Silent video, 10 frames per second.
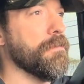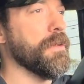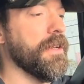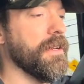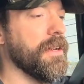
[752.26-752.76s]

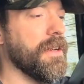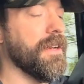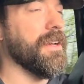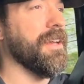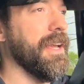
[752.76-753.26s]
but
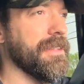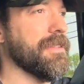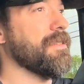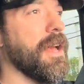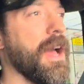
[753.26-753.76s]

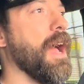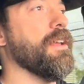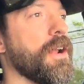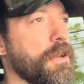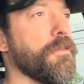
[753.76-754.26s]
it's,
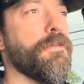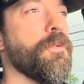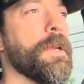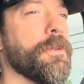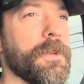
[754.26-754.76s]
you're
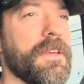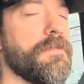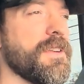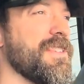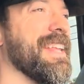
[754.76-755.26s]
frequently
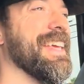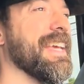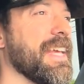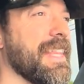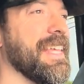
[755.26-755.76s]

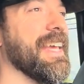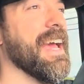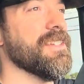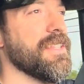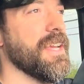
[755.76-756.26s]
visiting the
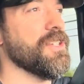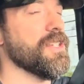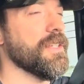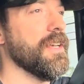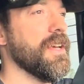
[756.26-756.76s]
gas
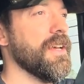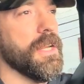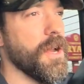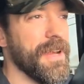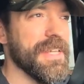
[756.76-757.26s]
station.
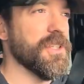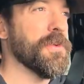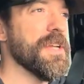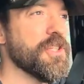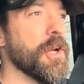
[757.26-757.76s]
It is a
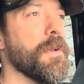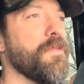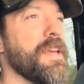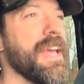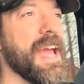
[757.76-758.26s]
twin turbo
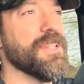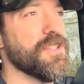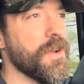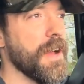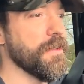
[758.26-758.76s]
V8,
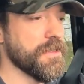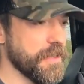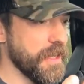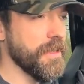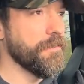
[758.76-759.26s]
so
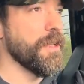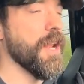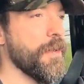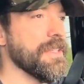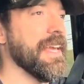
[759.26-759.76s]
obviously,
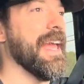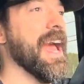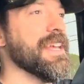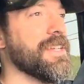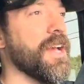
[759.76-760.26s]
it's a
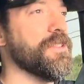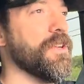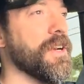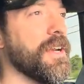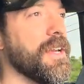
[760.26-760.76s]
gas
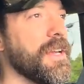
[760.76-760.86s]
guzzler.